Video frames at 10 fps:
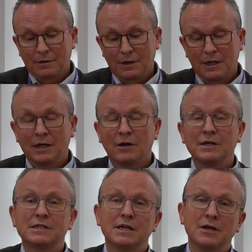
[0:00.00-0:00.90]
in
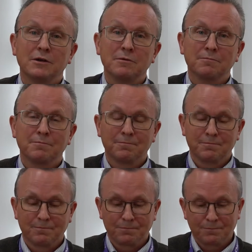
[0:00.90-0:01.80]
ICU,
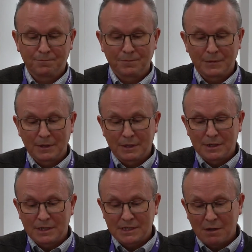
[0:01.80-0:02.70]

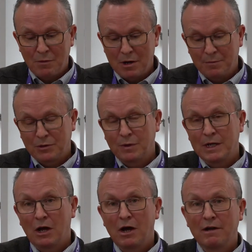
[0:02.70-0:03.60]
somewhere between
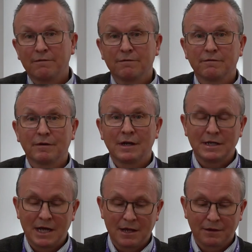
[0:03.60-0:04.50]
life and
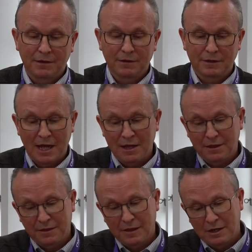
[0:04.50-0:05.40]
death,
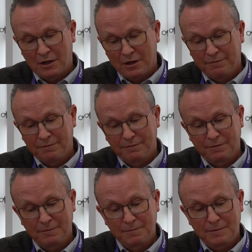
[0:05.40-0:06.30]
death and life.
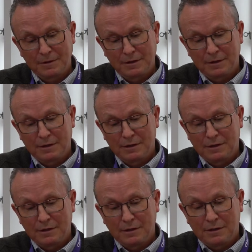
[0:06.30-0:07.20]

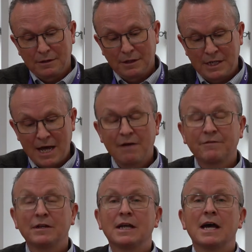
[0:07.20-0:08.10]
And day
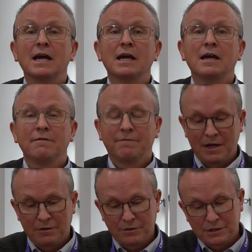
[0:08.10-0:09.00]
after day he
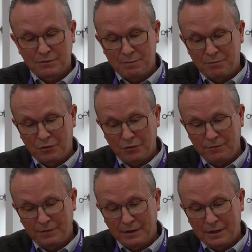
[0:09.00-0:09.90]
fails to
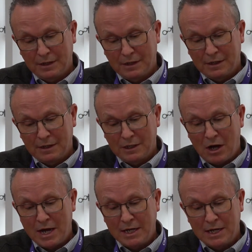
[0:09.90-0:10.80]
improve,
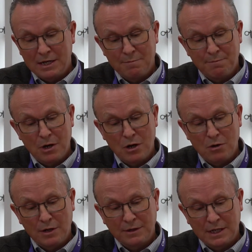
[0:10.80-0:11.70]
lying in limbo
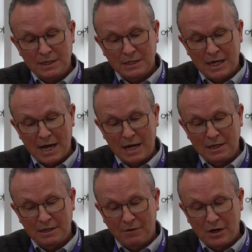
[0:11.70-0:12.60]
the hinterland,
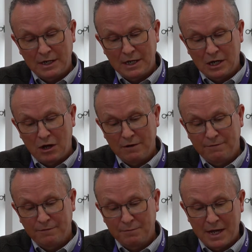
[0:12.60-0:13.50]
dividing life
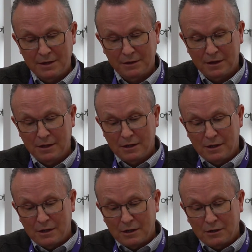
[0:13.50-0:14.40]
from death,
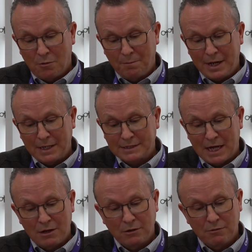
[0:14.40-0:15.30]
complex
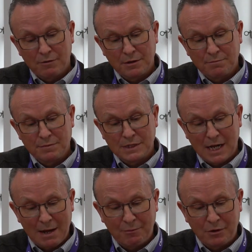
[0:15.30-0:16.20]
algorithms,
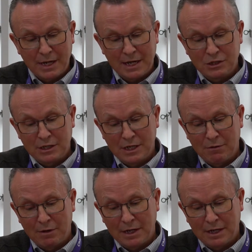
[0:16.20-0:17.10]
elaborate
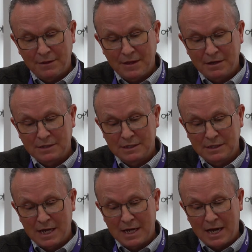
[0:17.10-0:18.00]
engineering, and 1,000
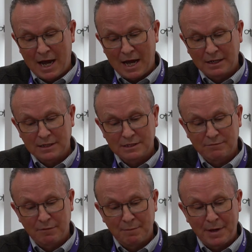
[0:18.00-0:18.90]
daily acts of
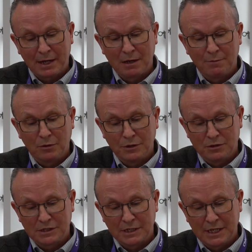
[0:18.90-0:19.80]
impeccable
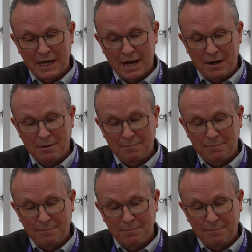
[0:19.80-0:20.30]
nursing care.